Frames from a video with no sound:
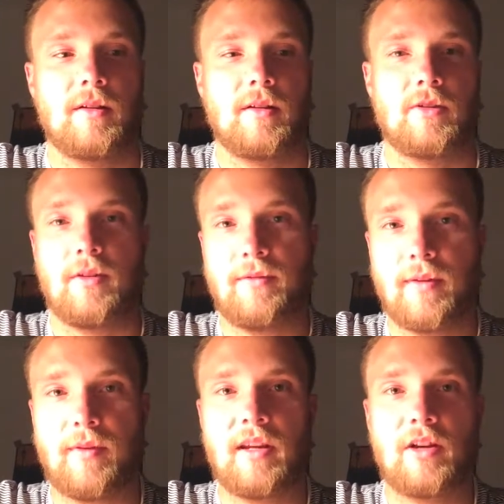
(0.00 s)
So if you
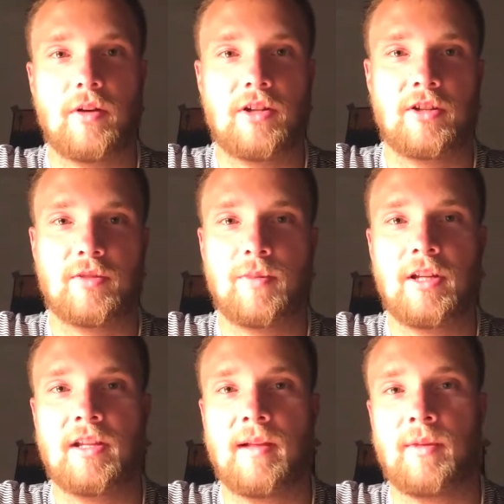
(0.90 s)
have any questions,
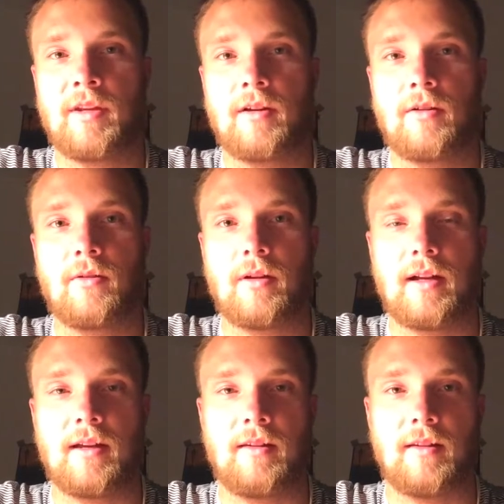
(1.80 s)
please let me know
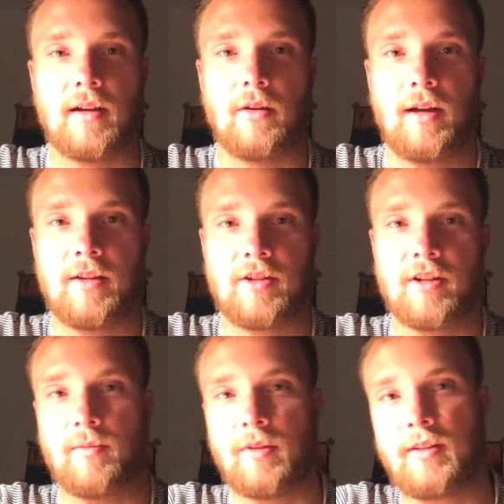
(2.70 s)
and I'll answer
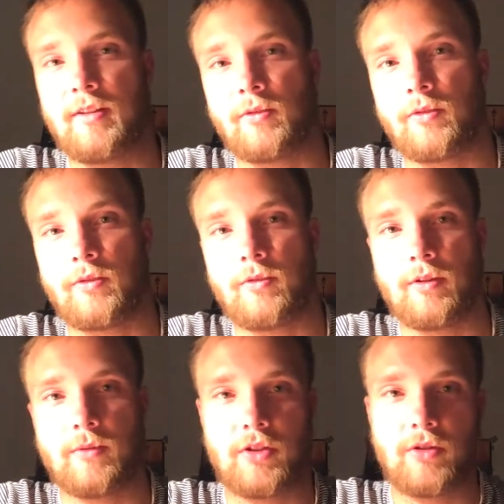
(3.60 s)
them in detail to you. And I
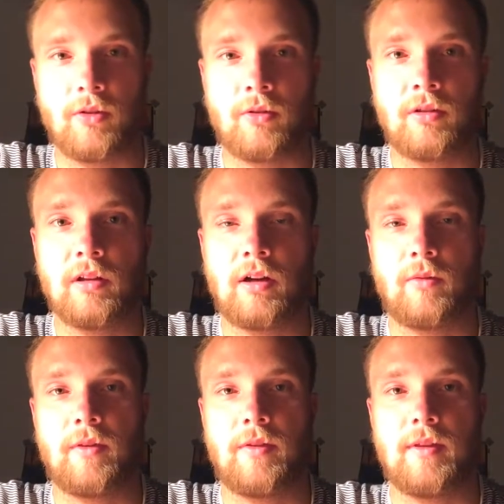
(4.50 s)
wish you all good luck
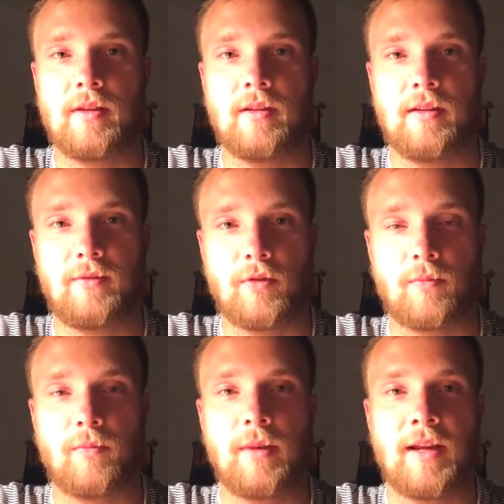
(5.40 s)
with if you
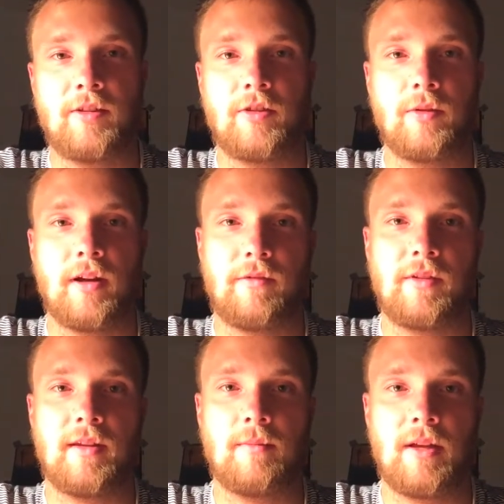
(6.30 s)
plan to do a heavy
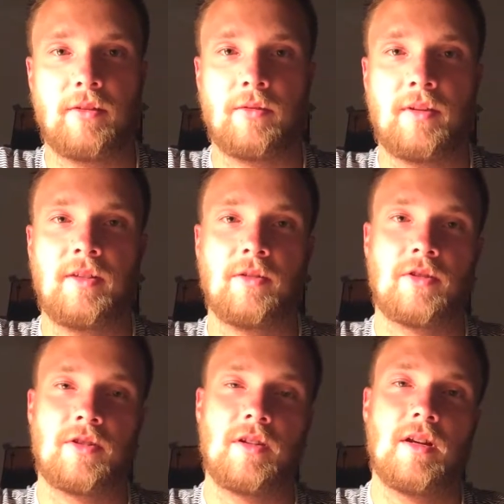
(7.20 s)
metal
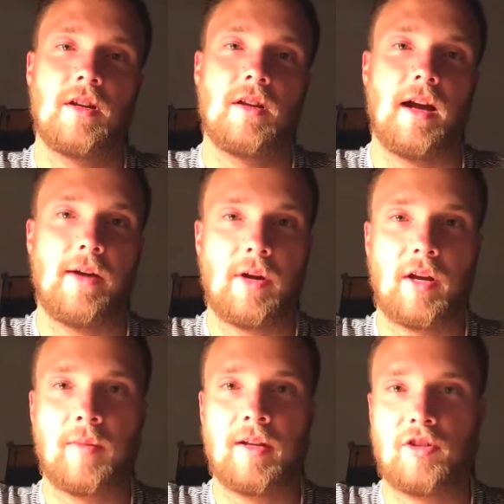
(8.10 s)
detox. I
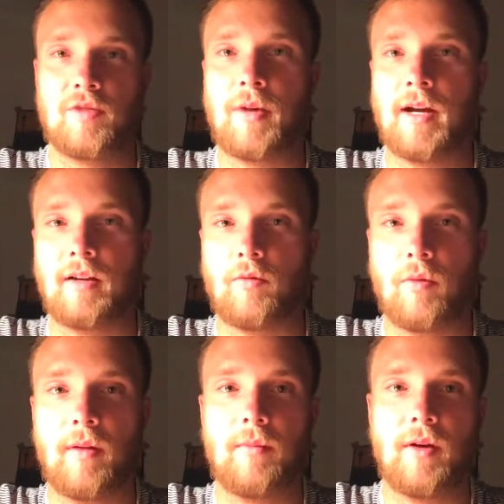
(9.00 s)
recommend just buying a
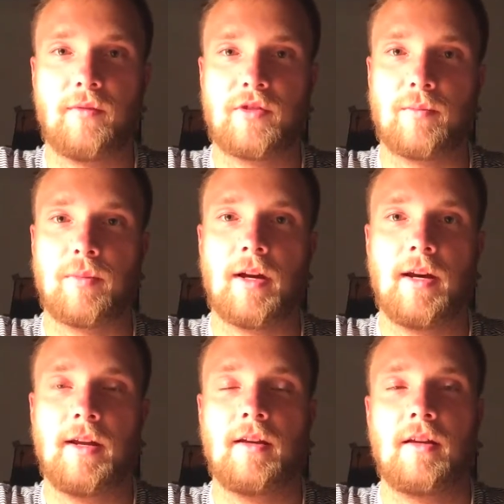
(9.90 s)
1 month
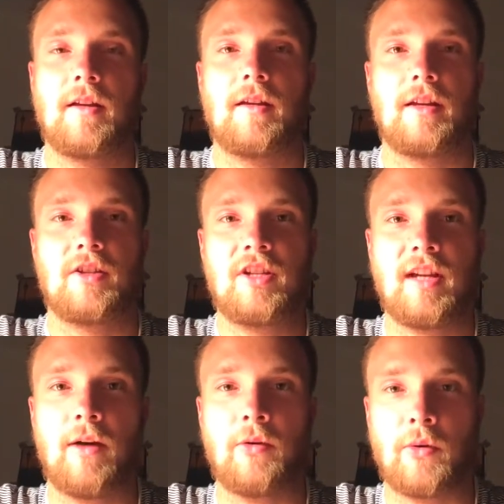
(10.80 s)
supply and see
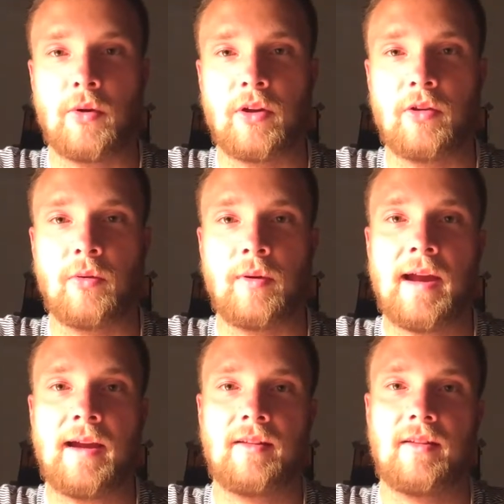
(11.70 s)
how you
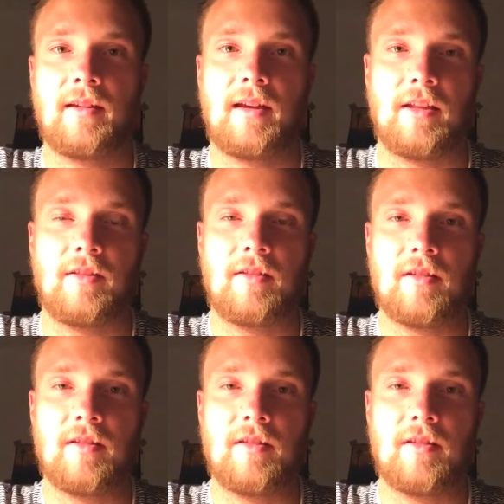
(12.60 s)
react, and